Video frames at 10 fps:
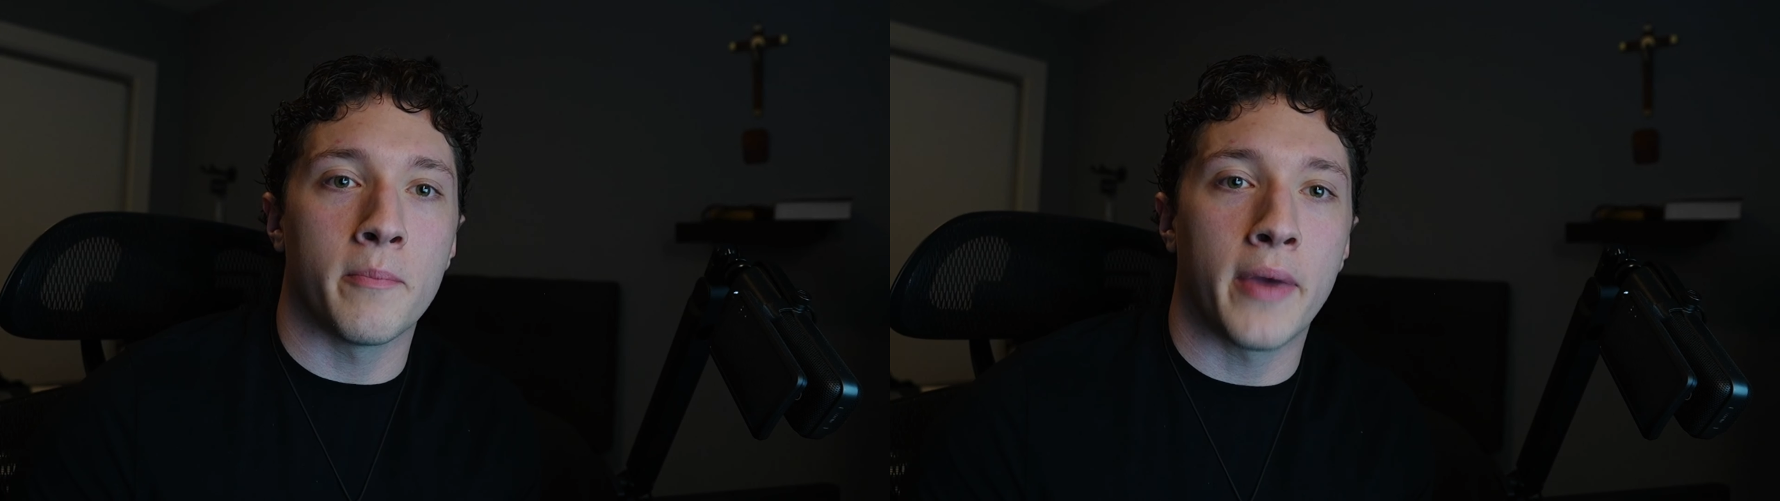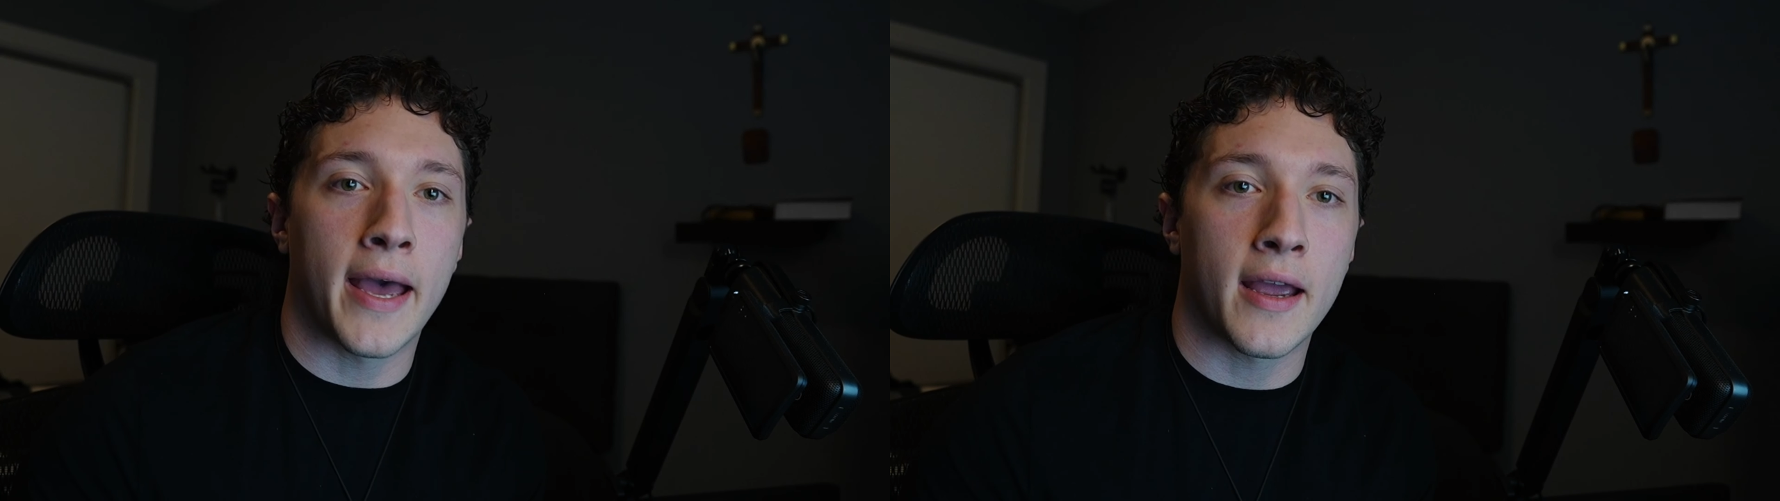
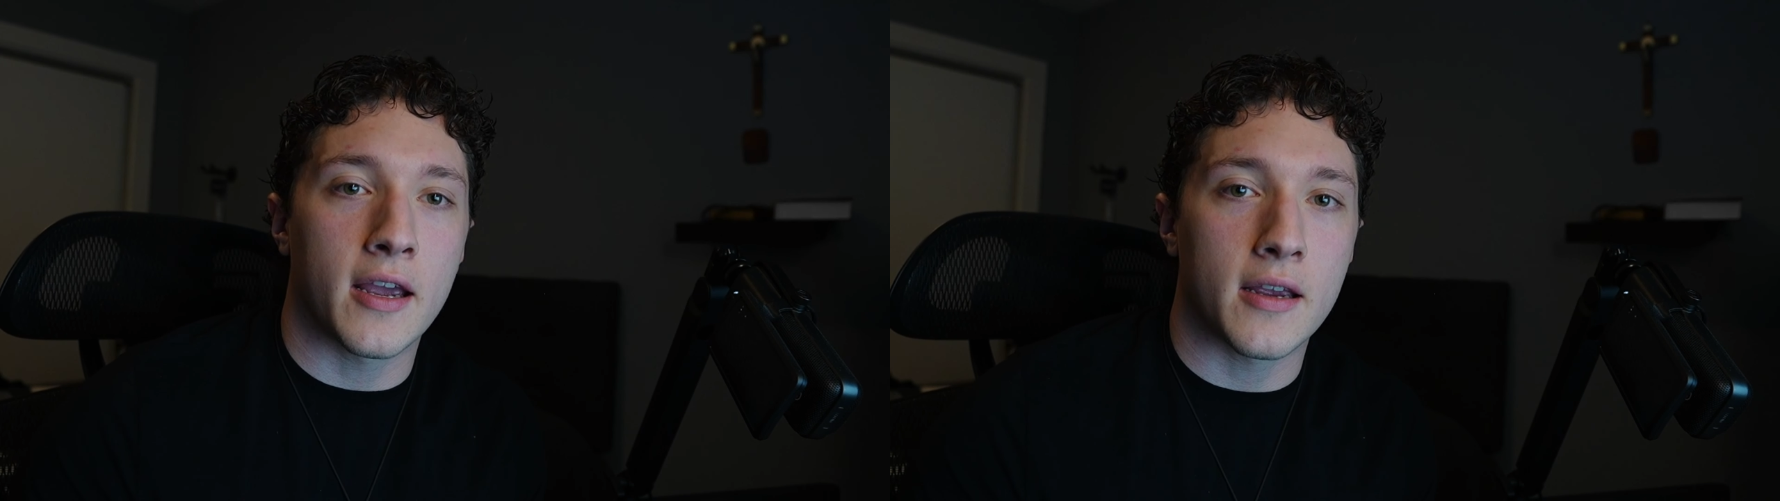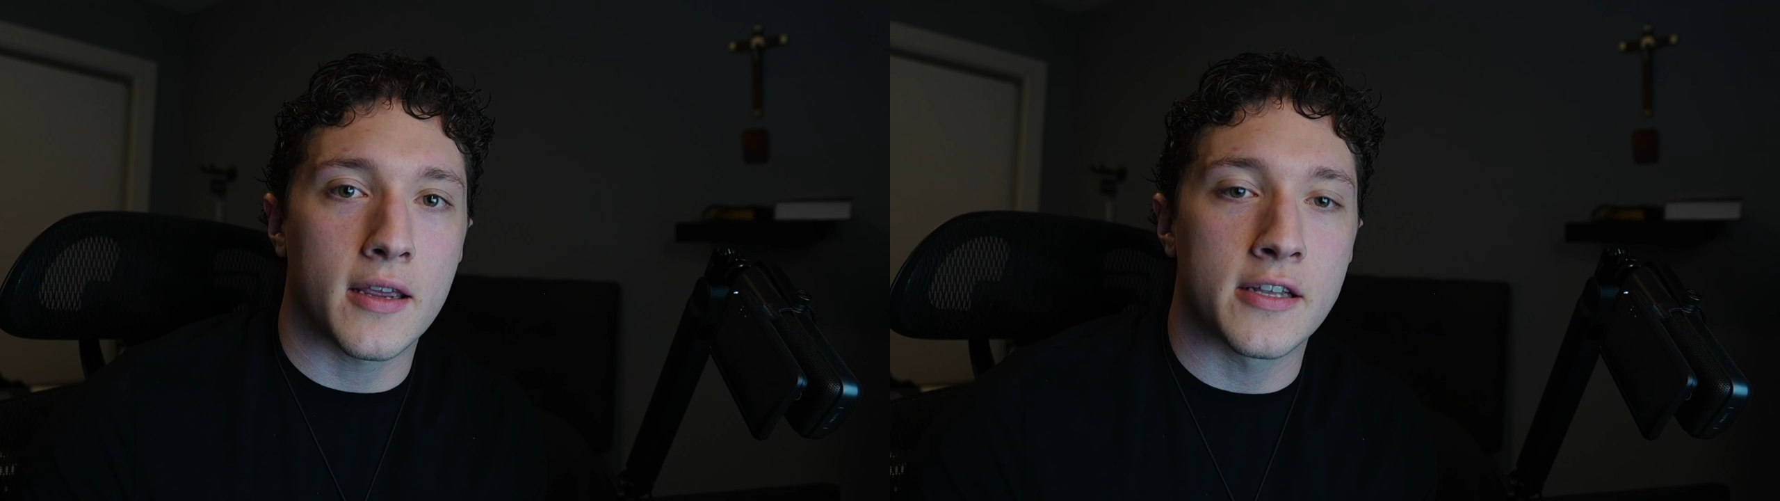
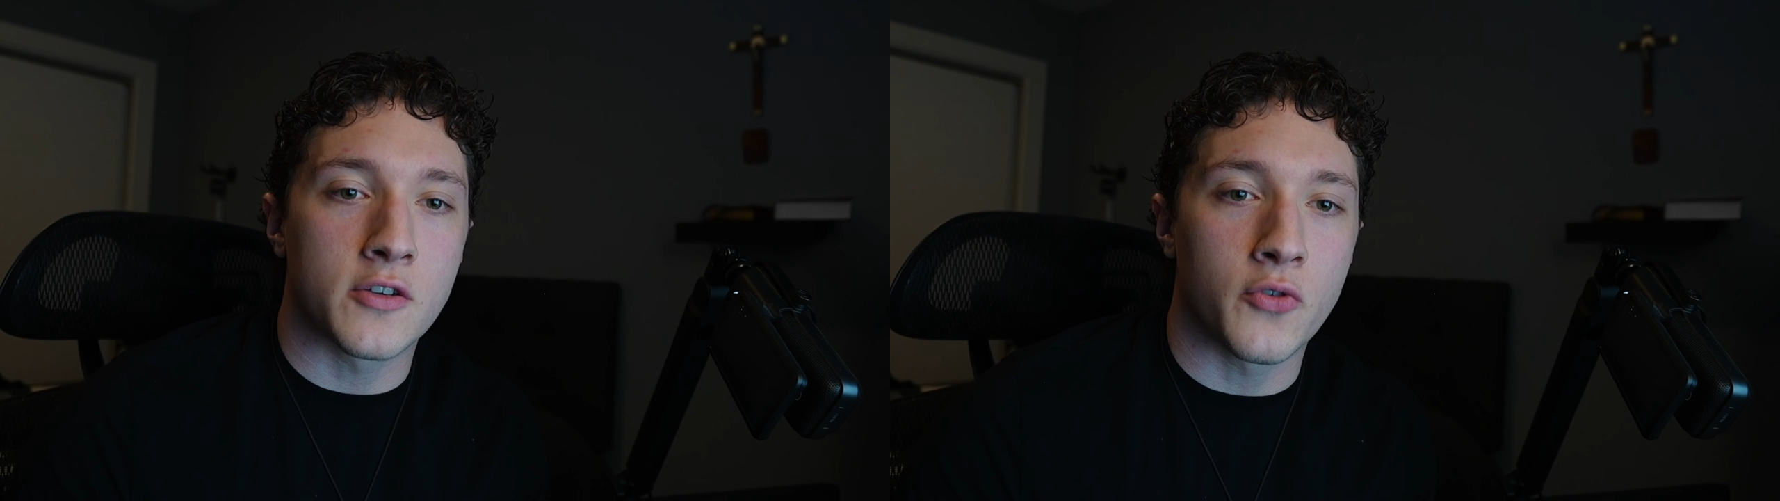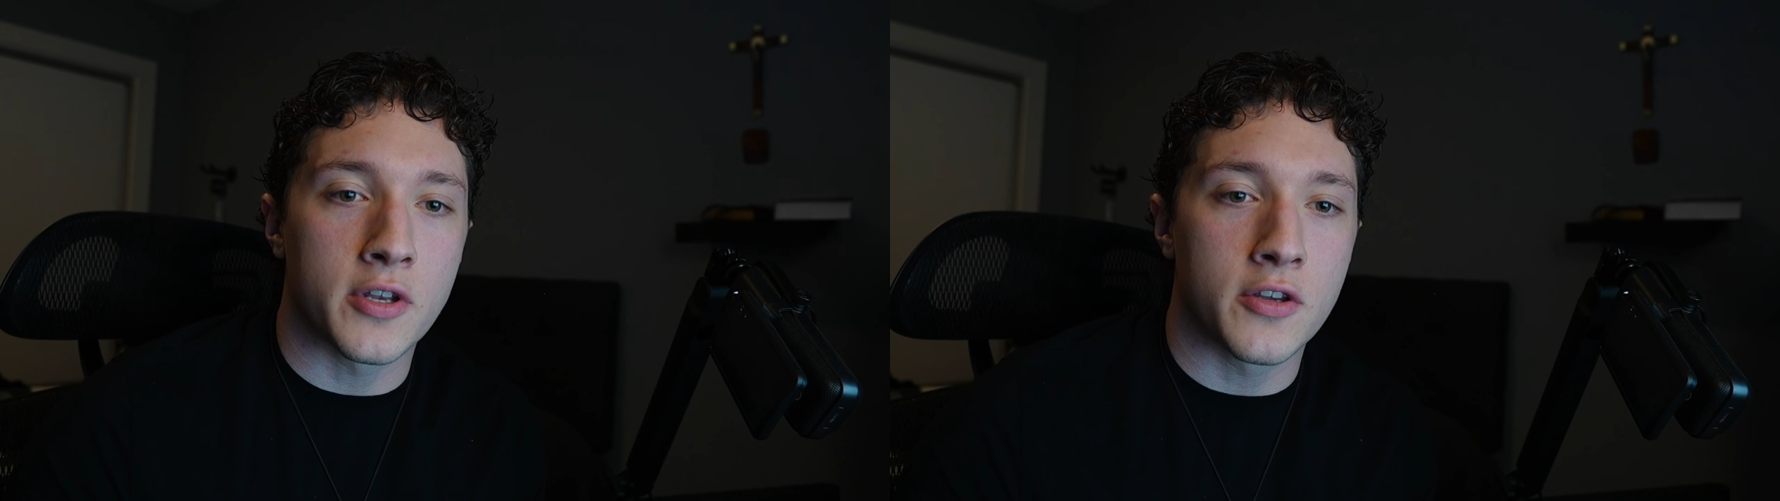back, it's
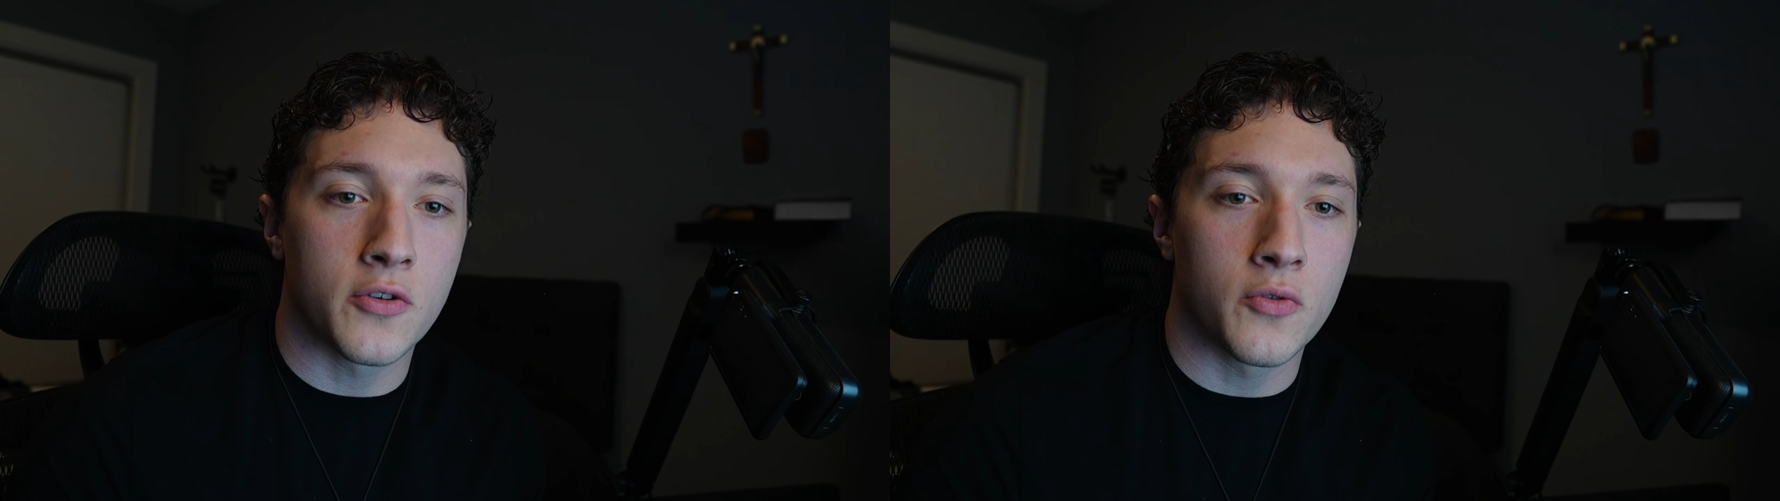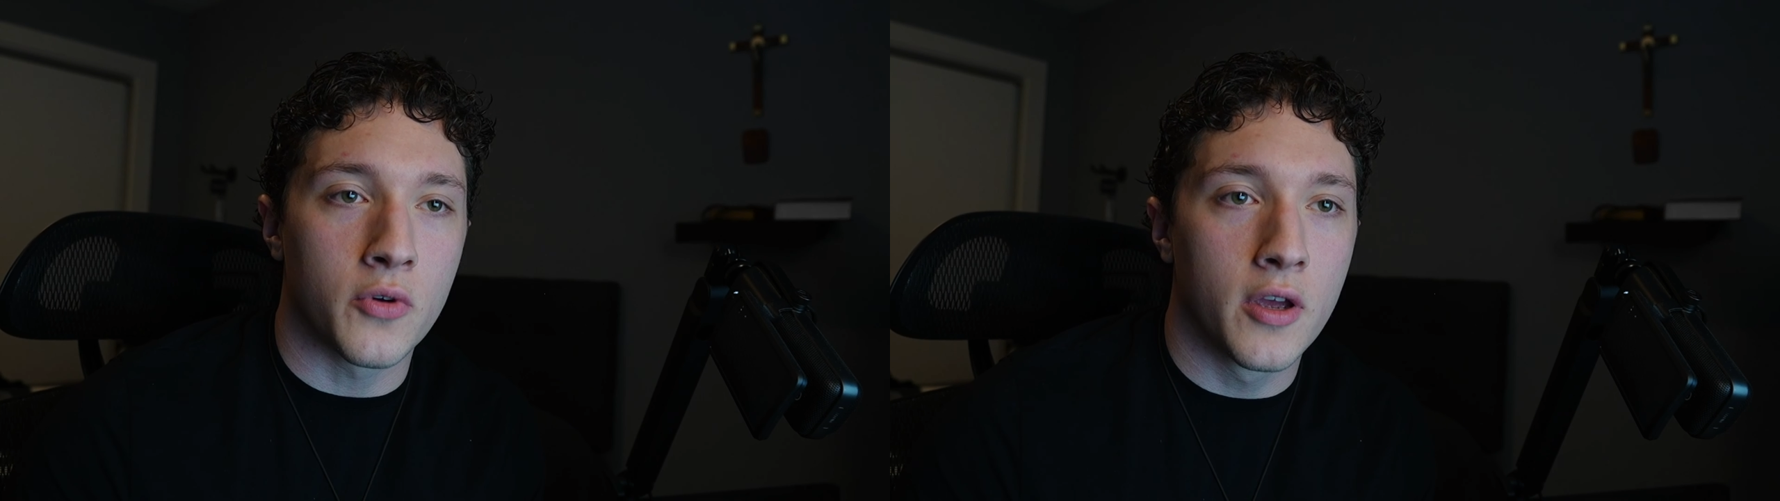going
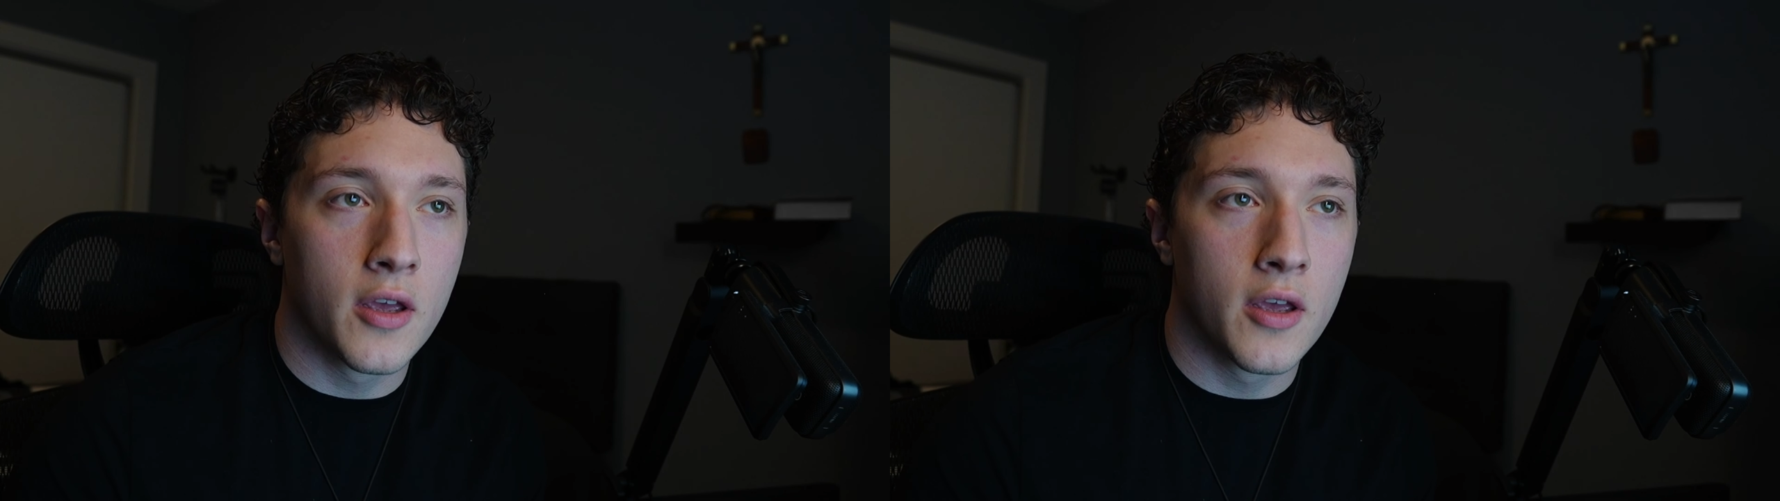to